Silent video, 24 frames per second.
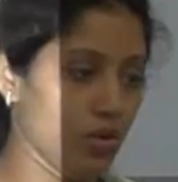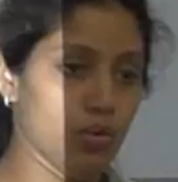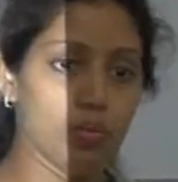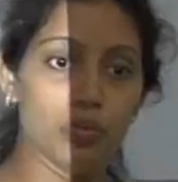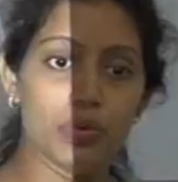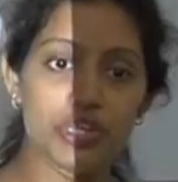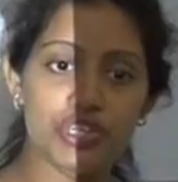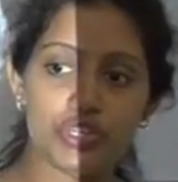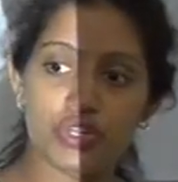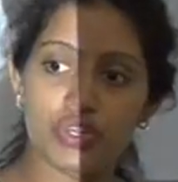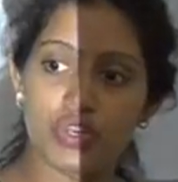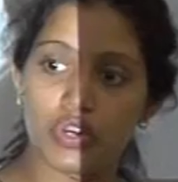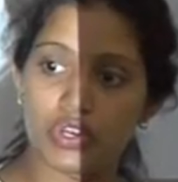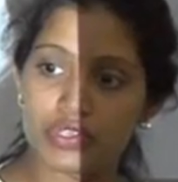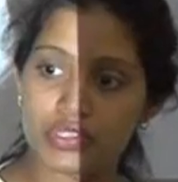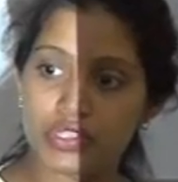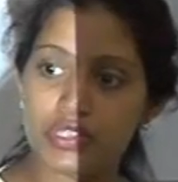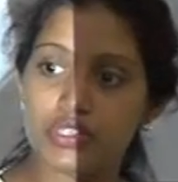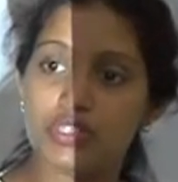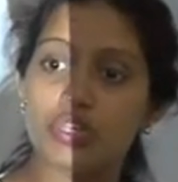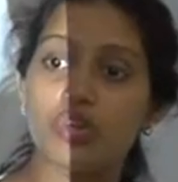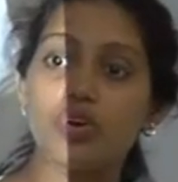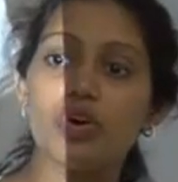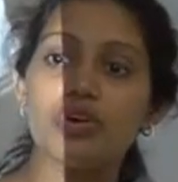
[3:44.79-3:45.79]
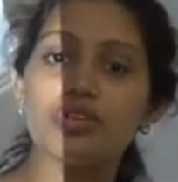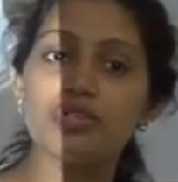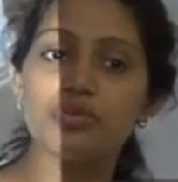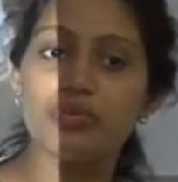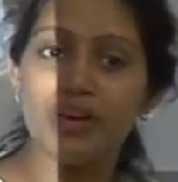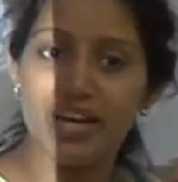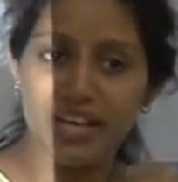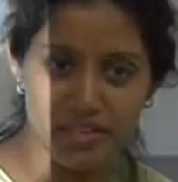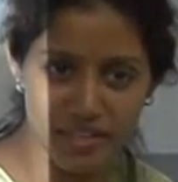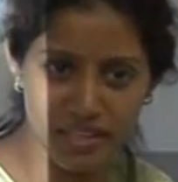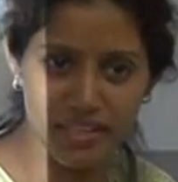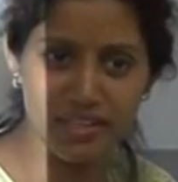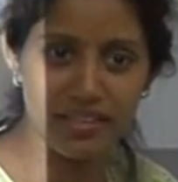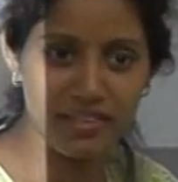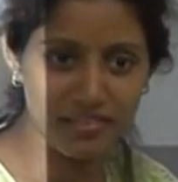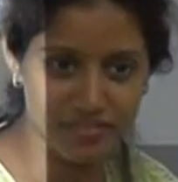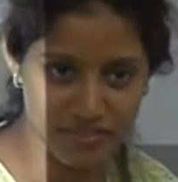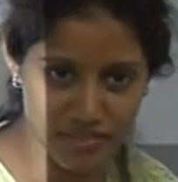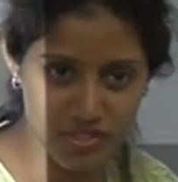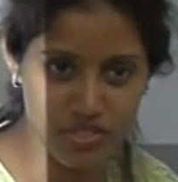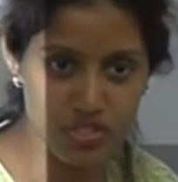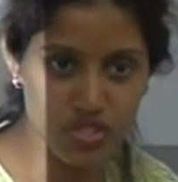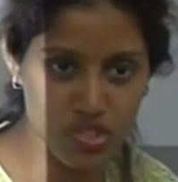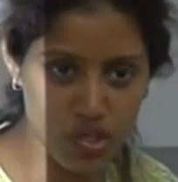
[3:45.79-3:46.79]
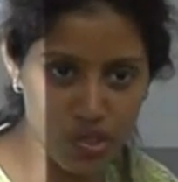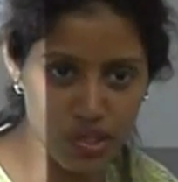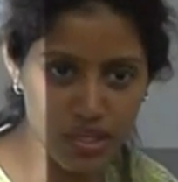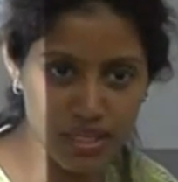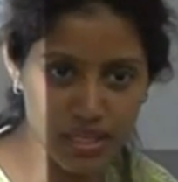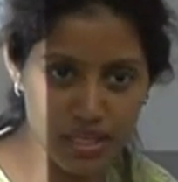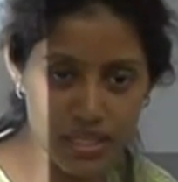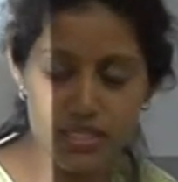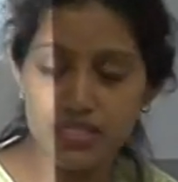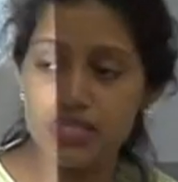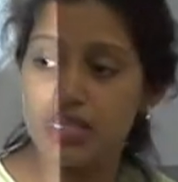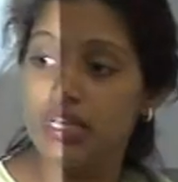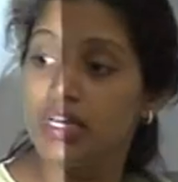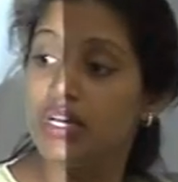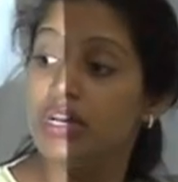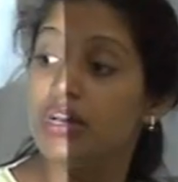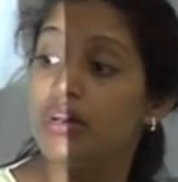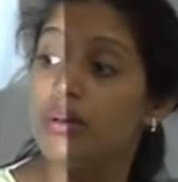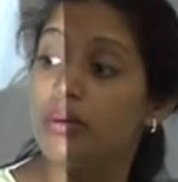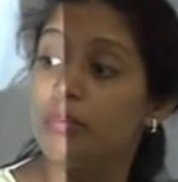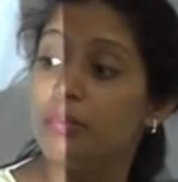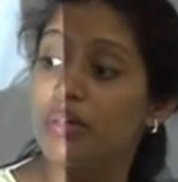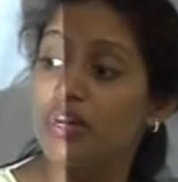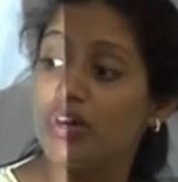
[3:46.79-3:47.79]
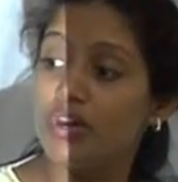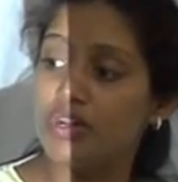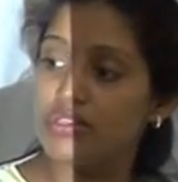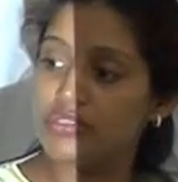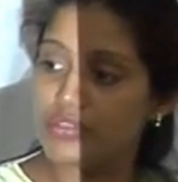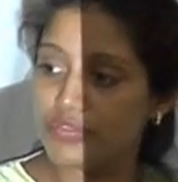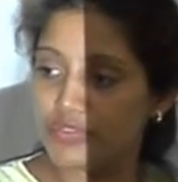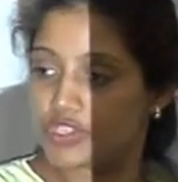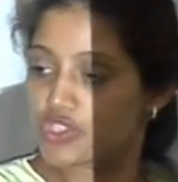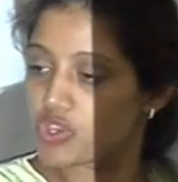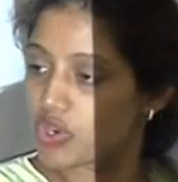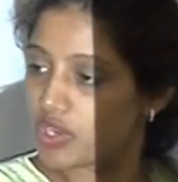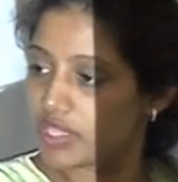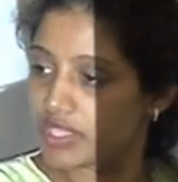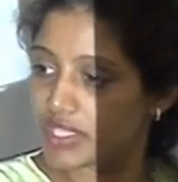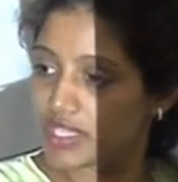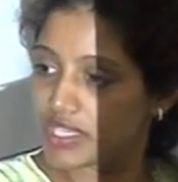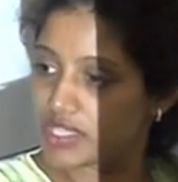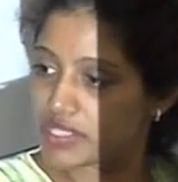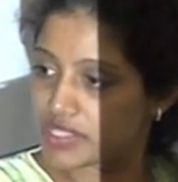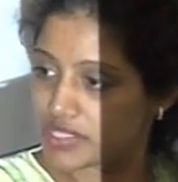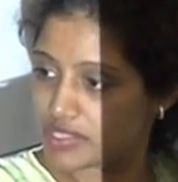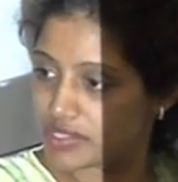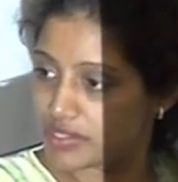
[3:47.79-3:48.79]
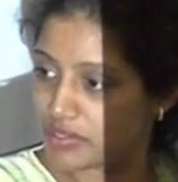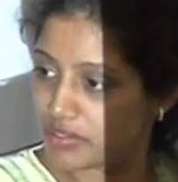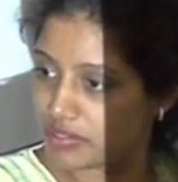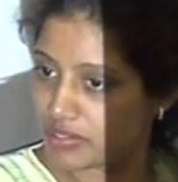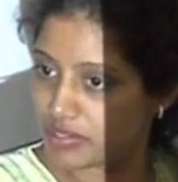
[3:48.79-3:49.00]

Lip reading: which causes cross wiring, which is called as, because of which all these,